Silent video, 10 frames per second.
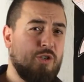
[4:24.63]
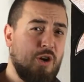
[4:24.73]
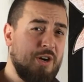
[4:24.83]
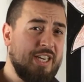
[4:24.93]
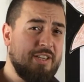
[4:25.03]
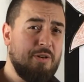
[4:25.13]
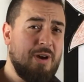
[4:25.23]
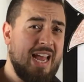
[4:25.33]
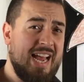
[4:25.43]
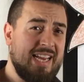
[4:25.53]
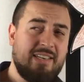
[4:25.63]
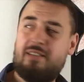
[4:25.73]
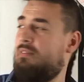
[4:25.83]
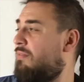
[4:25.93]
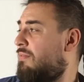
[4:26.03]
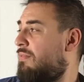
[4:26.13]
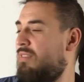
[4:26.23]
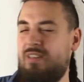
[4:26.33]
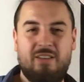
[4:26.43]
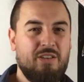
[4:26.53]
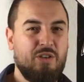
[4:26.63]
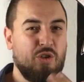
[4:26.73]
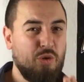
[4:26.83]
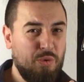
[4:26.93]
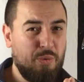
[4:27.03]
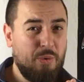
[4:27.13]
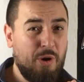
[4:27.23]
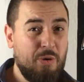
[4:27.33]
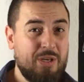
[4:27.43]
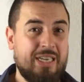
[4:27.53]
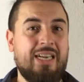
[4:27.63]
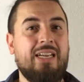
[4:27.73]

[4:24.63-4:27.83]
turning your head to the road